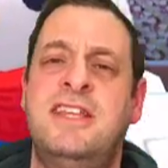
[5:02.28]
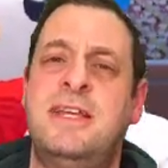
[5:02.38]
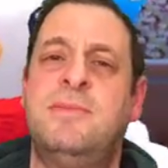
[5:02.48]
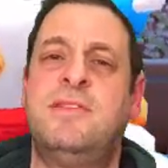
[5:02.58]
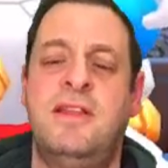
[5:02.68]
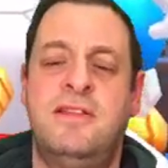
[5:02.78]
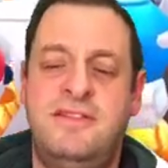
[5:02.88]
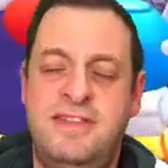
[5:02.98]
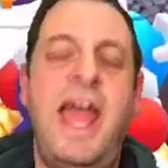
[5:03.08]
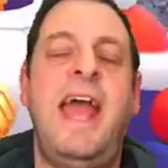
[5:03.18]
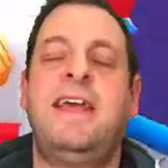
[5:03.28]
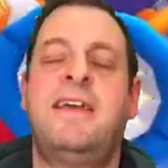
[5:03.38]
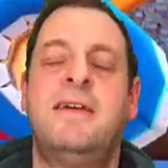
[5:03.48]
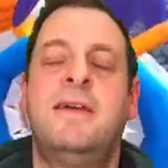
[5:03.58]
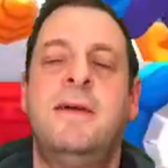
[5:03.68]
themed deck.
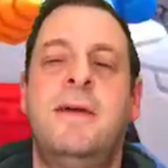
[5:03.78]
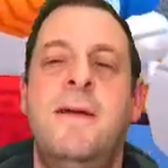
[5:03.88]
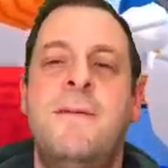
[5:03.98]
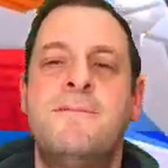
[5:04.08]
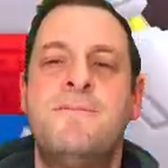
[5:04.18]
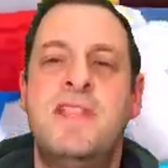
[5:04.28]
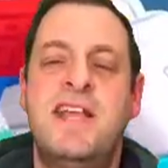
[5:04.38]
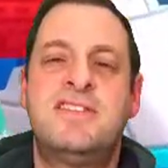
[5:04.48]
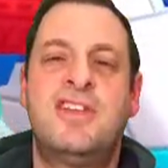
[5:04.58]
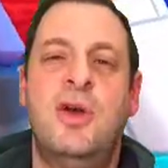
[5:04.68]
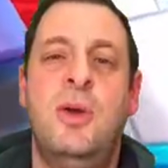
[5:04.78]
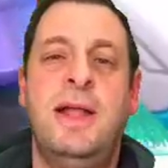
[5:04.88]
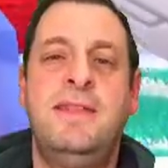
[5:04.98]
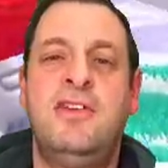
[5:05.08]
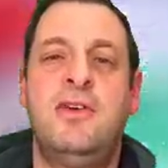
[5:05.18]
Let's go
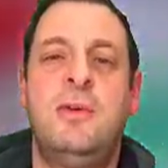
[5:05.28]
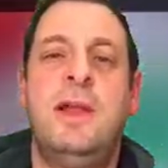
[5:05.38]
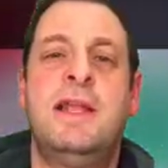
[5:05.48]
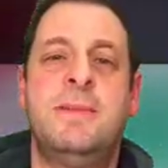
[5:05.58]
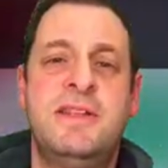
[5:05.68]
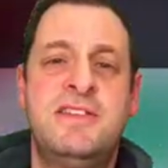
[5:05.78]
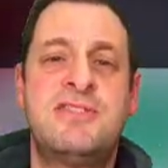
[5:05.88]
and do a little bit of